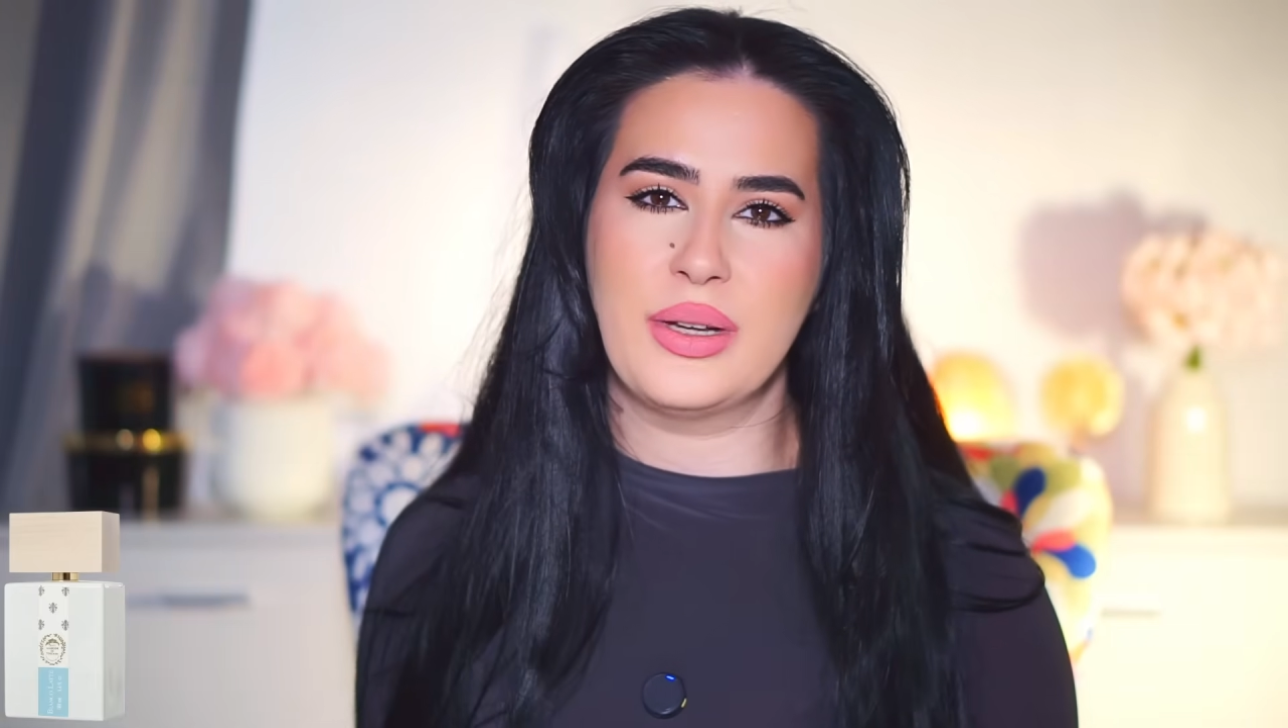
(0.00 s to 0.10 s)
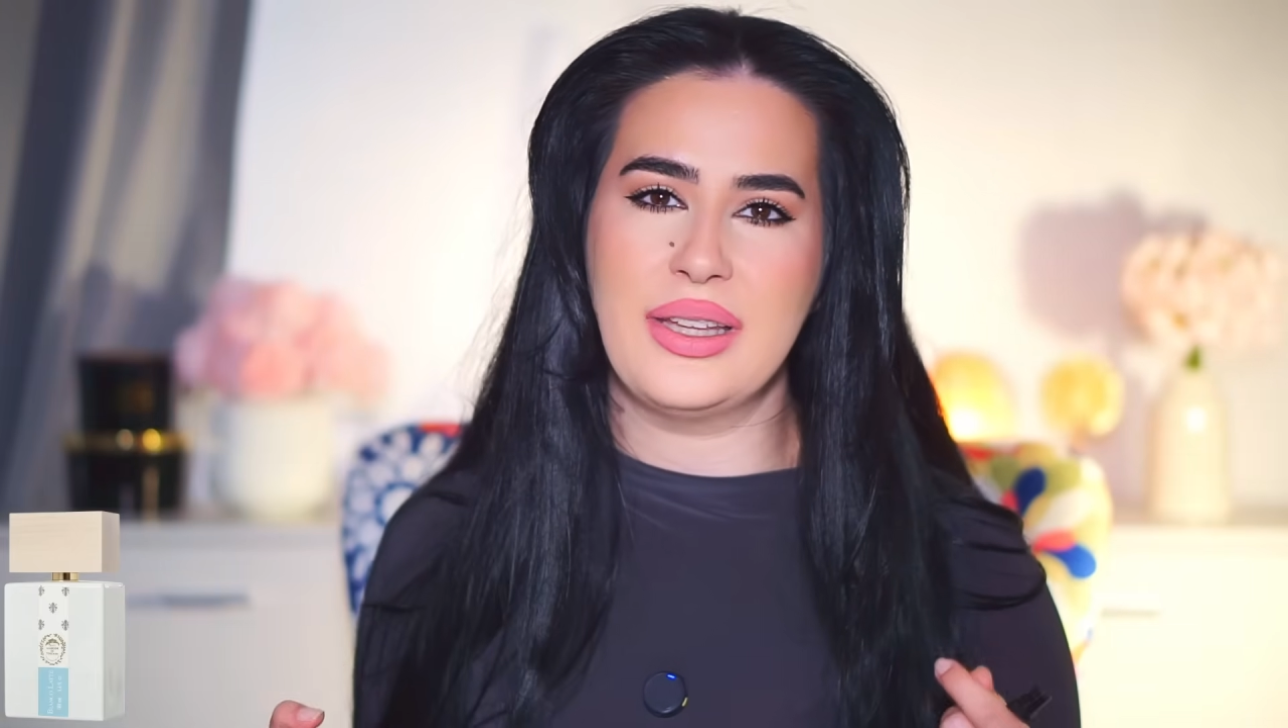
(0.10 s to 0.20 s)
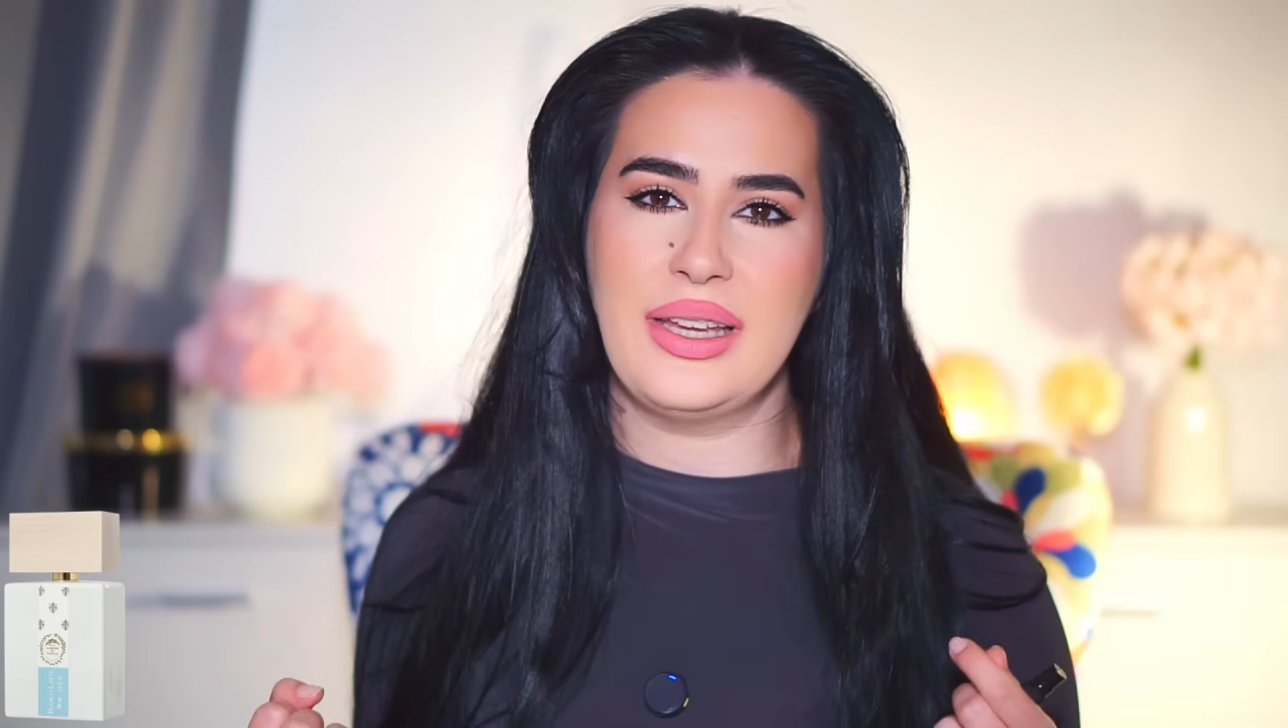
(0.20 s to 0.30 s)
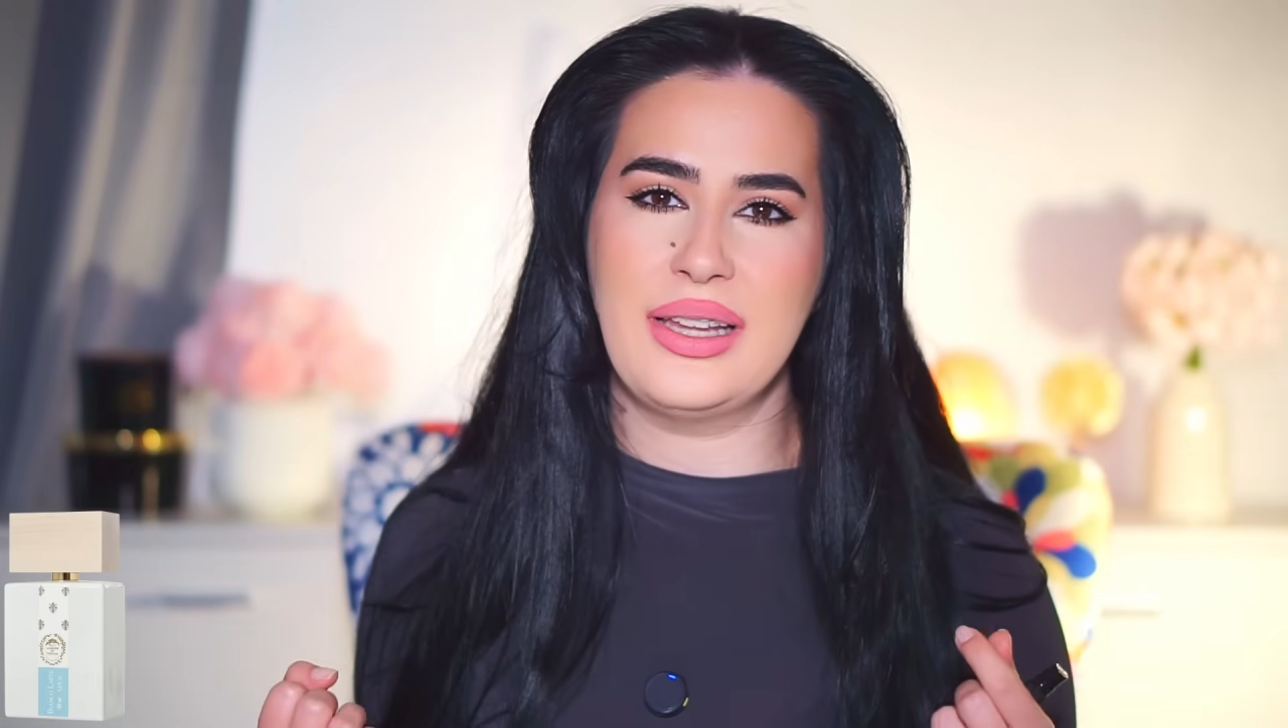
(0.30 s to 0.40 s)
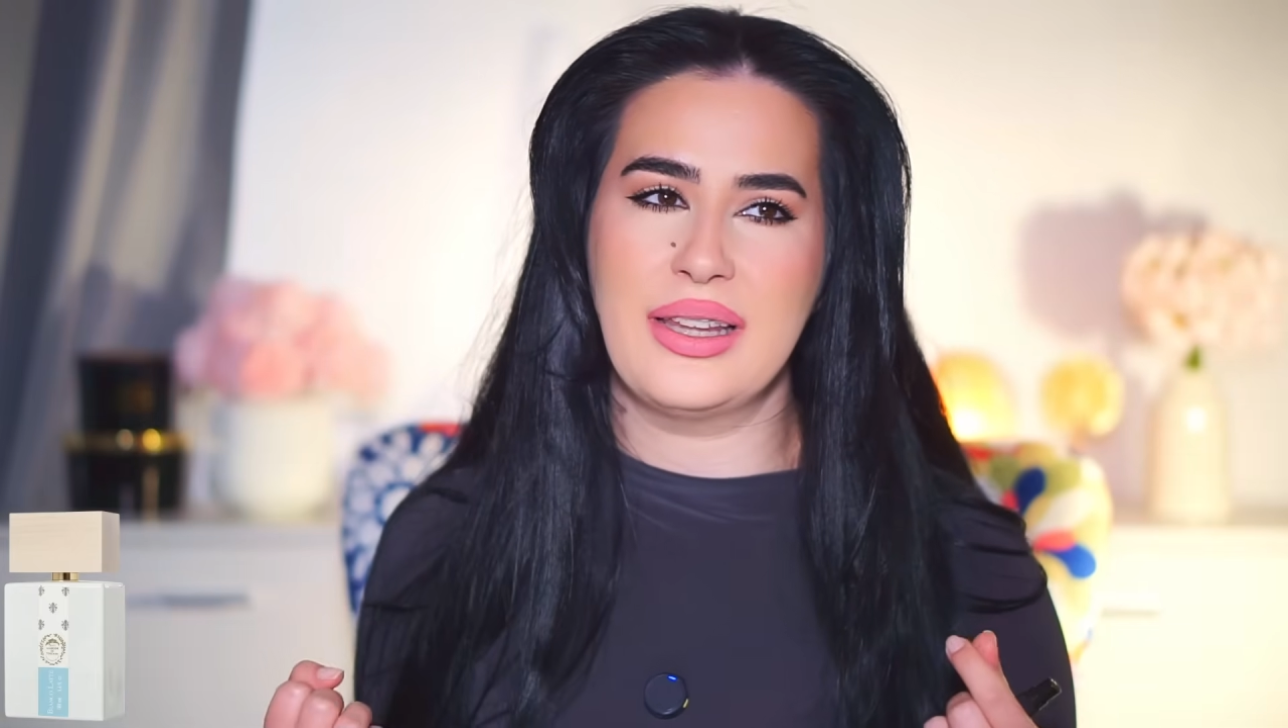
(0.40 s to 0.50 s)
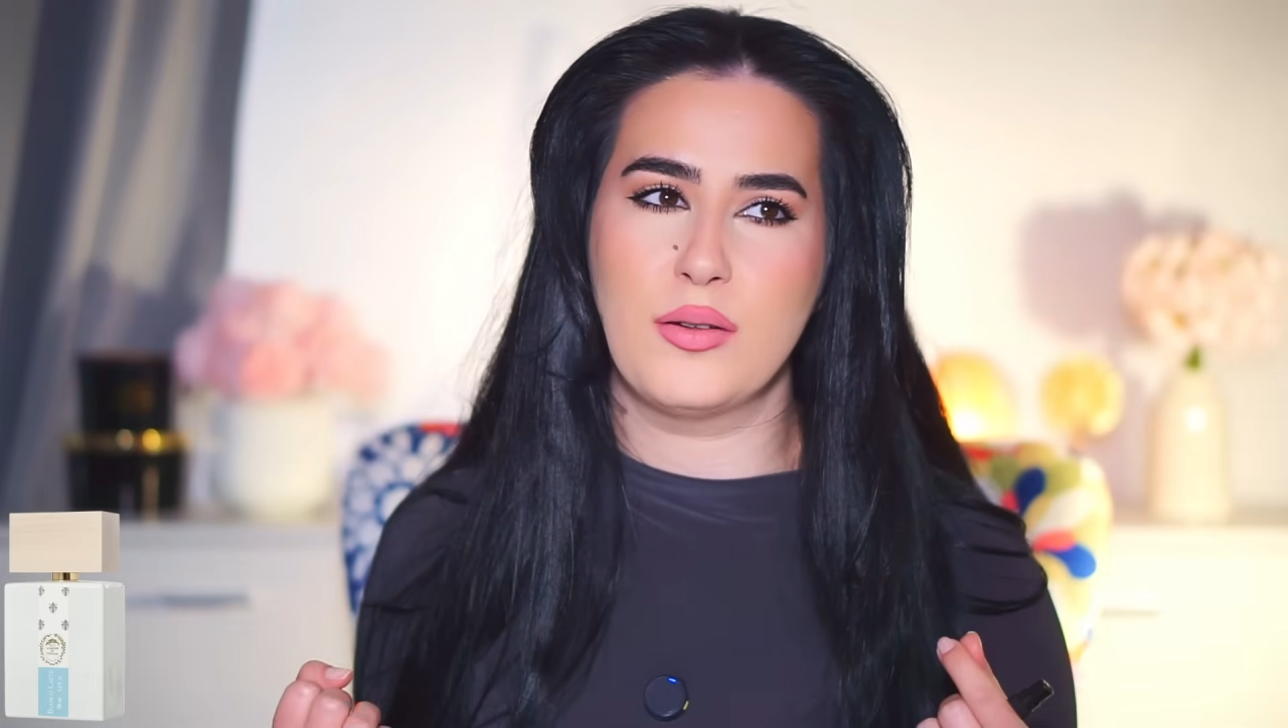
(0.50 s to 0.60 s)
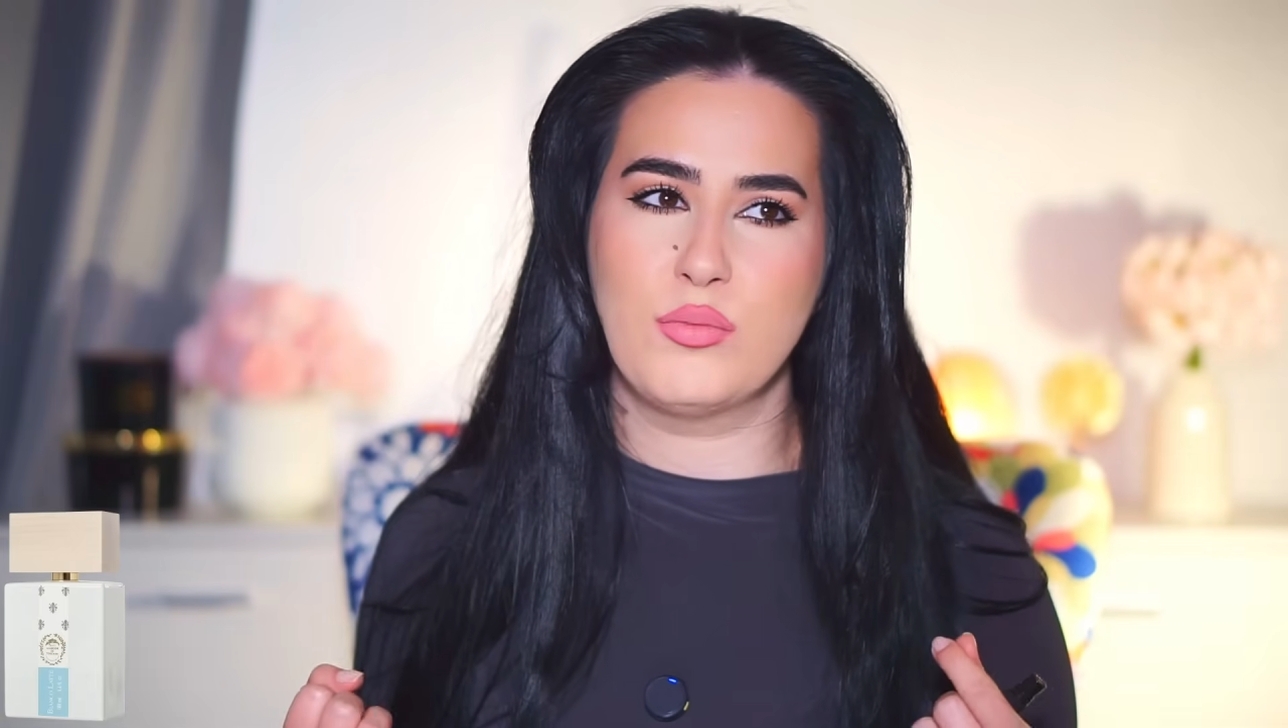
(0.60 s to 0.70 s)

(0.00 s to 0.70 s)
but in the